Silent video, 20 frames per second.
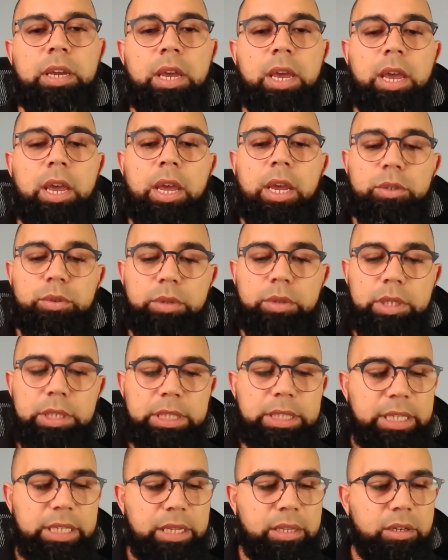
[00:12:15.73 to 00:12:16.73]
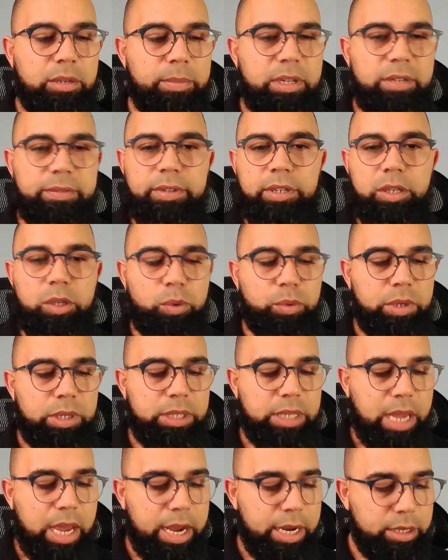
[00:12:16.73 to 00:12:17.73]
So this is a little bit of a new
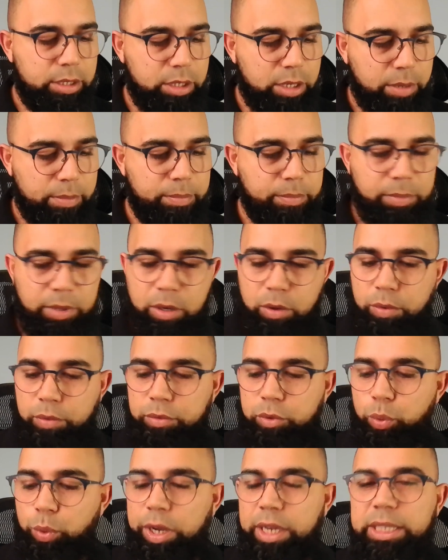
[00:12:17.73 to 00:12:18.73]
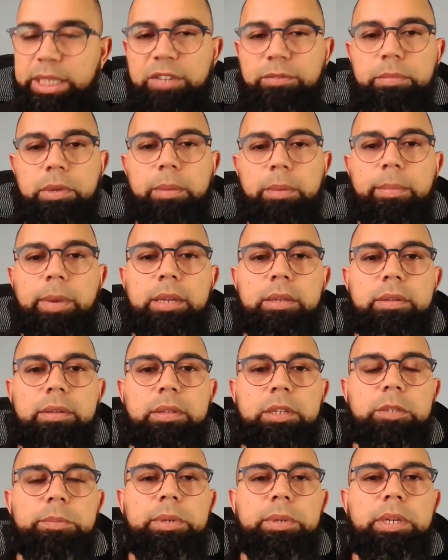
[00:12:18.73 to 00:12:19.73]
design. Some, tweaks have been made to this
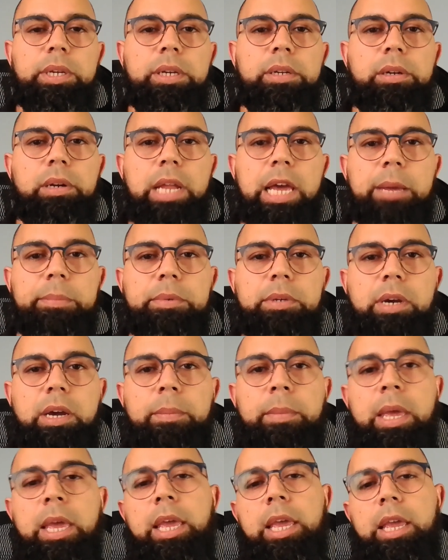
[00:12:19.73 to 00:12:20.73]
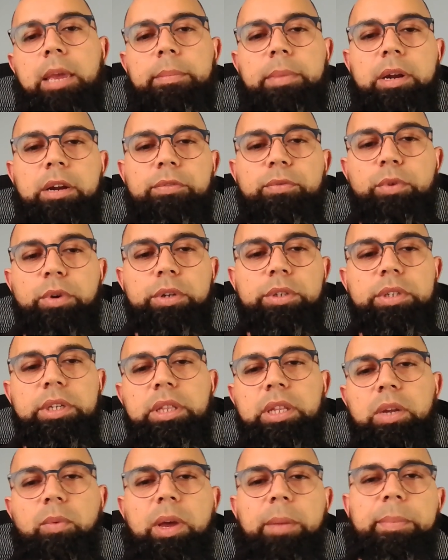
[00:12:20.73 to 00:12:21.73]
particular laptop, but unfortunately the
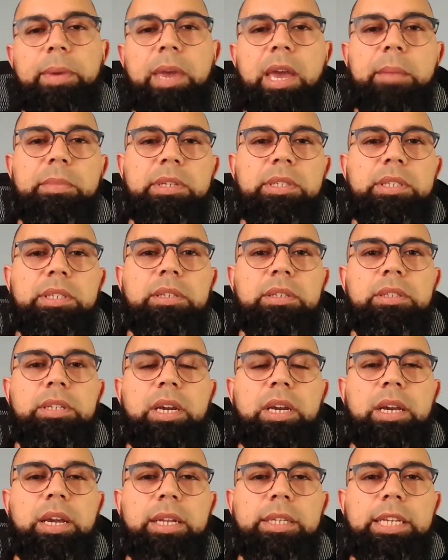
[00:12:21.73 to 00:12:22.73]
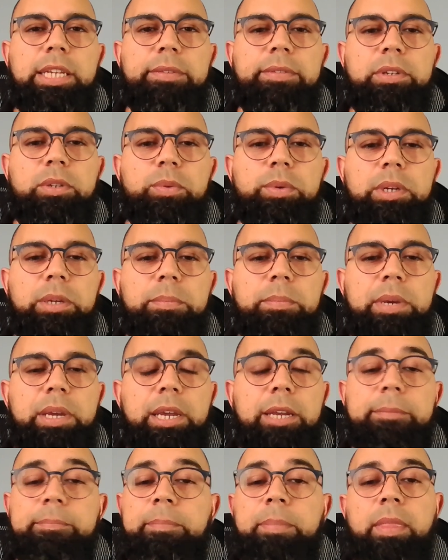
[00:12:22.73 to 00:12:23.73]
webcam is still stuck at 720p.
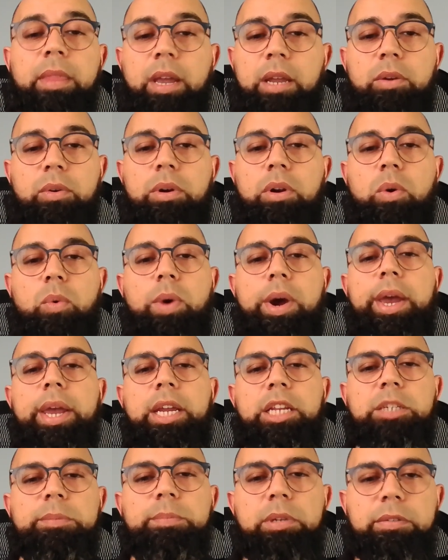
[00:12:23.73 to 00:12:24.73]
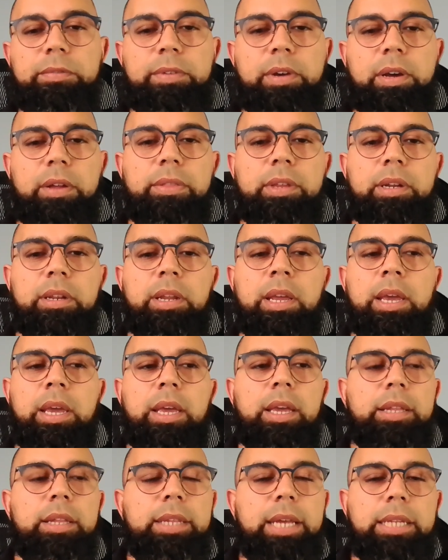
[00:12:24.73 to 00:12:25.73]
I don't know why HP felt that
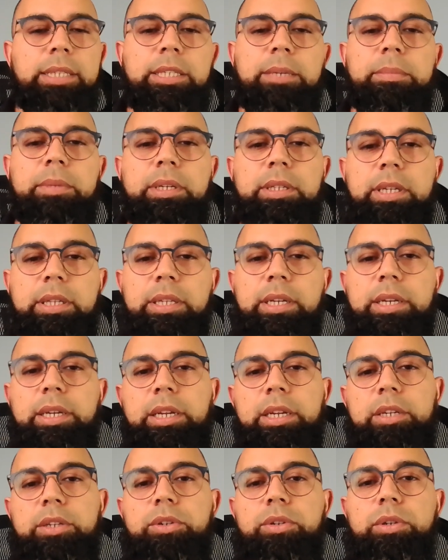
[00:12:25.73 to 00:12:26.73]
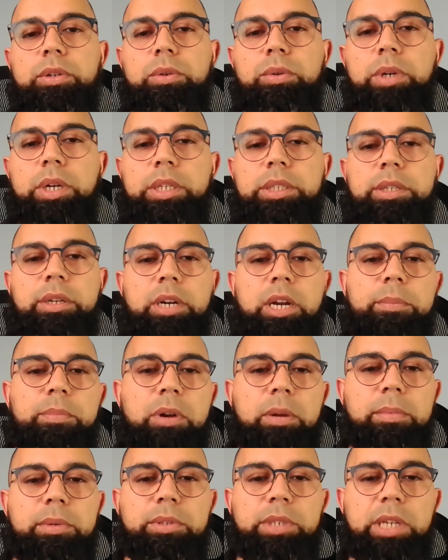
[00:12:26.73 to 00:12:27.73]
that's something that they needed to do, considering it probably
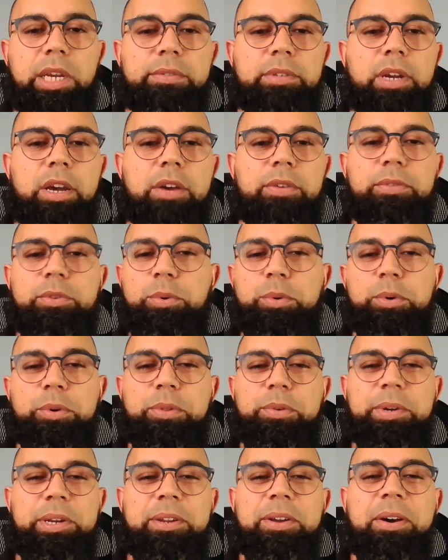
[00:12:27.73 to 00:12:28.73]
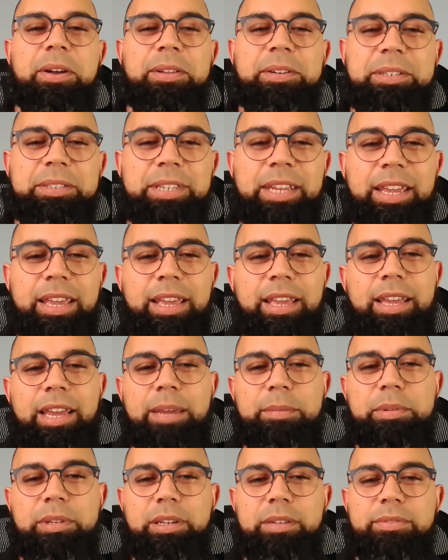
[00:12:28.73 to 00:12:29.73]
shaves off $2 or $3, I
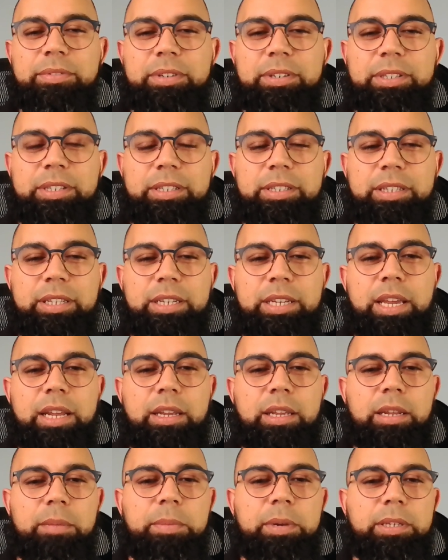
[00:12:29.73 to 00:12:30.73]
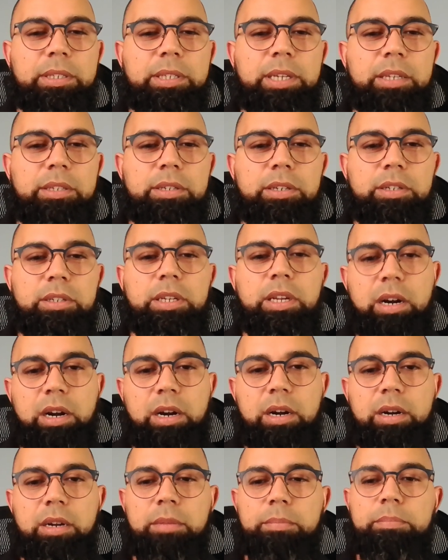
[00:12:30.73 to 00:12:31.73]
believe, versus the 1080p sensors that are
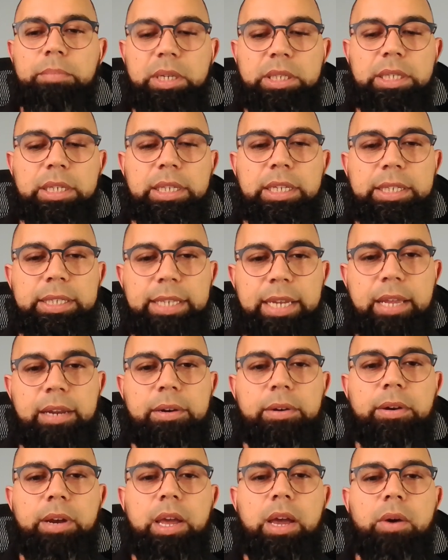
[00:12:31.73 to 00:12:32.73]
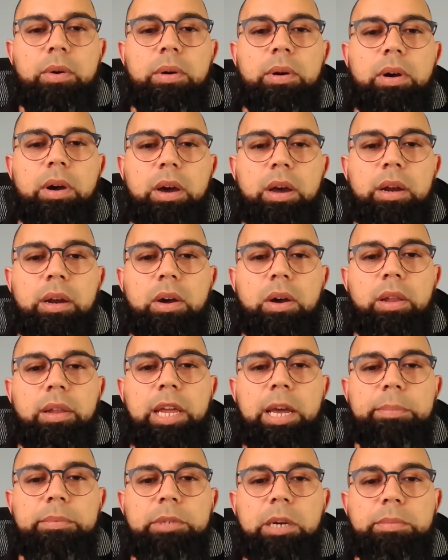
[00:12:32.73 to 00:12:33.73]
basically standard now on all
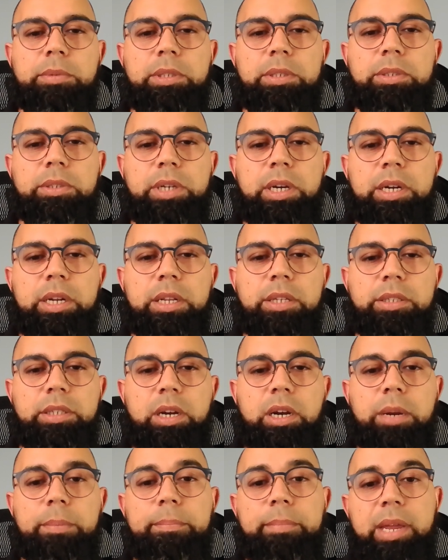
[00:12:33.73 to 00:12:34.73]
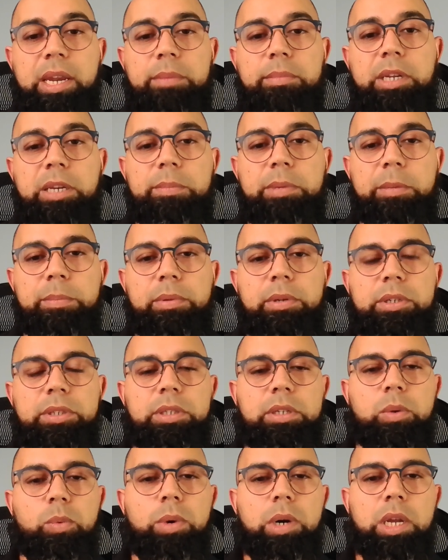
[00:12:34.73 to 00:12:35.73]
laptops this year, considering many people are still
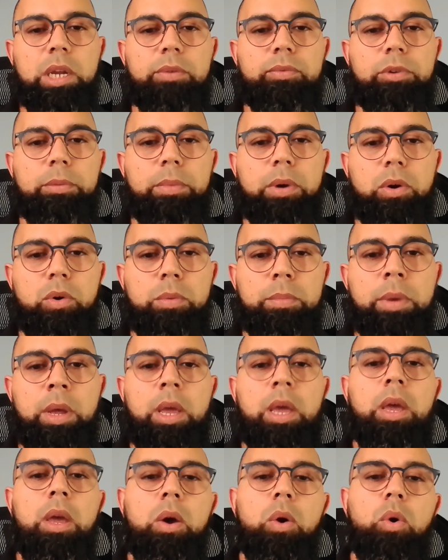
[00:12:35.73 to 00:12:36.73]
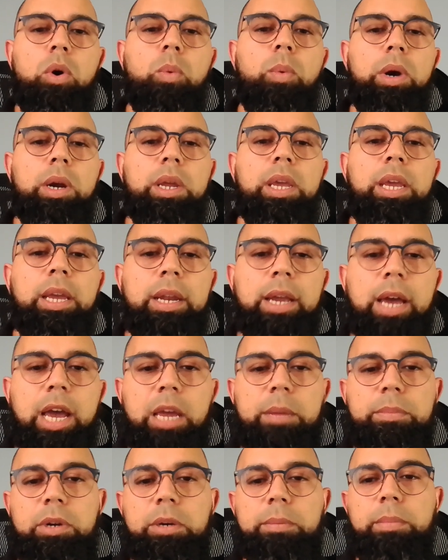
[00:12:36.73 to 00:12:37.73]
working from home or working in hybrid
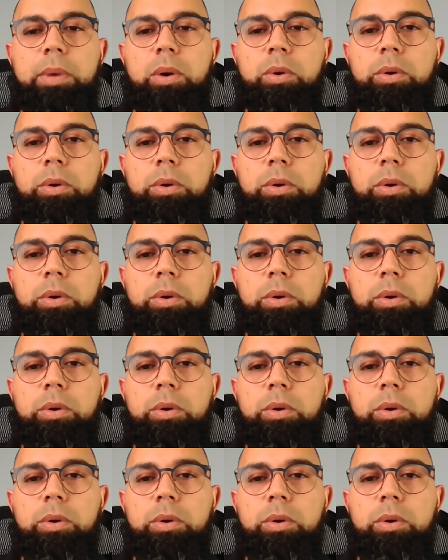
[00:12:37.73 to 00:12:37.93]
mode.